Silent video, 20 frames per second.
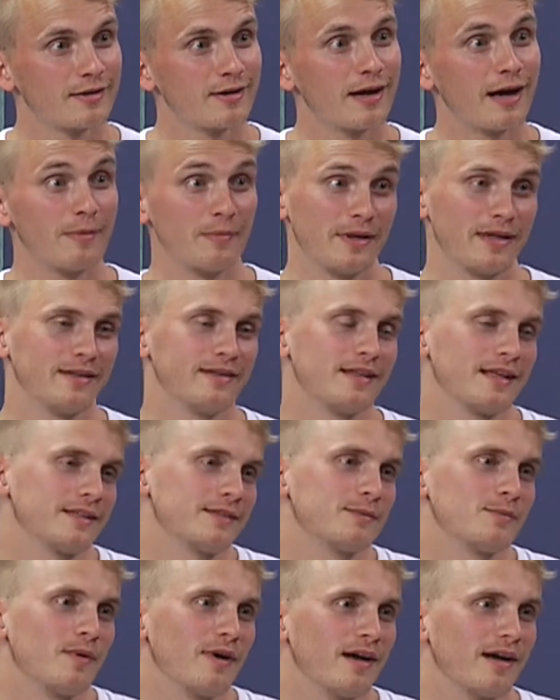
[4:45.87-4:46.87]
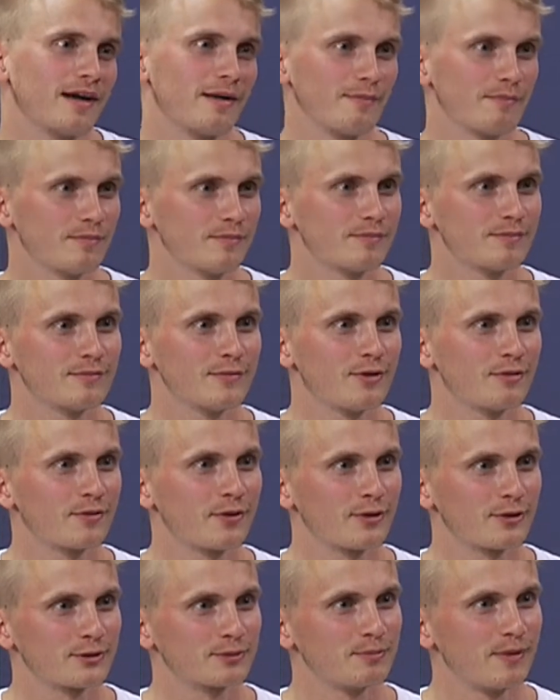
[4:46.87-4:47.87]
I mean, that's my, of
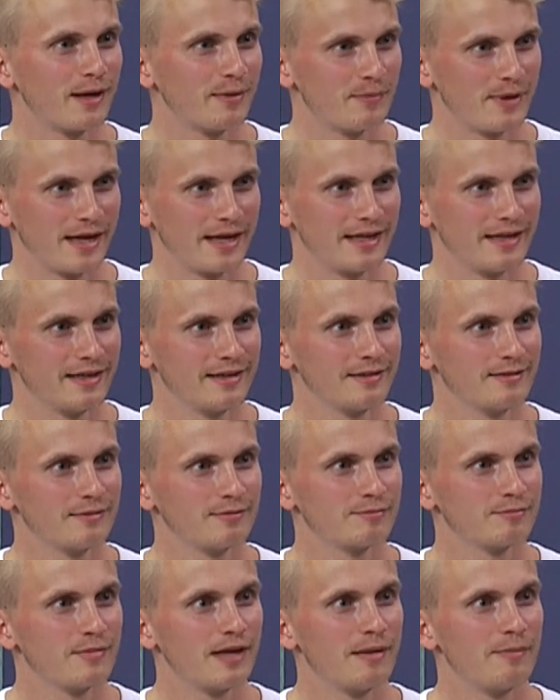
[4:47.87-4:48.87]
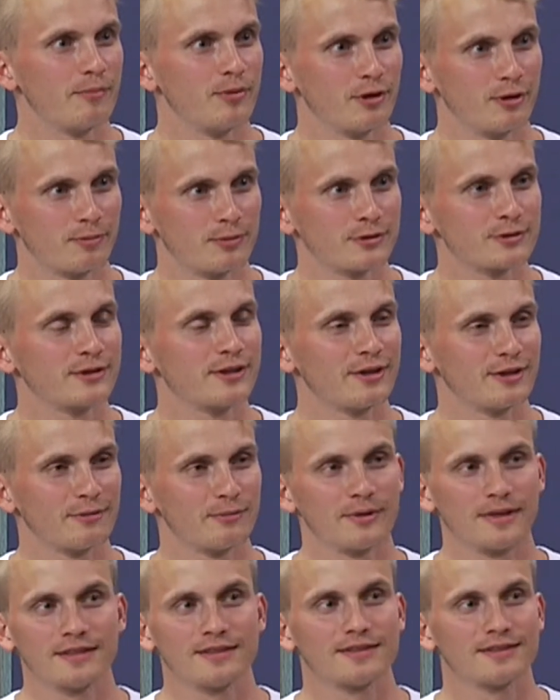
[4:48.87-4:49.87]
course, my main company. main purpose here,
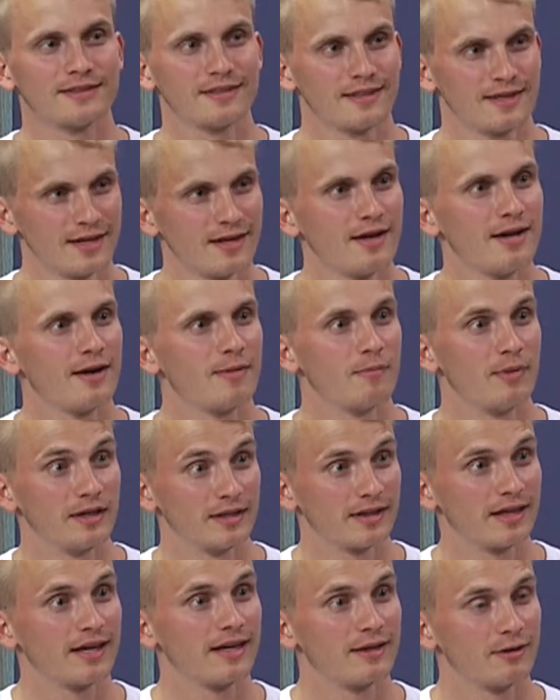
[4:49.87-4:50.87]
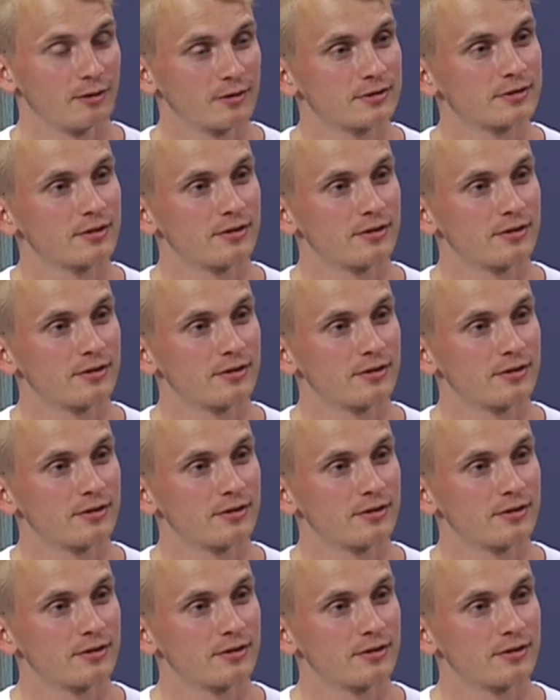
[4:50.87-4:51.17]
but but I also.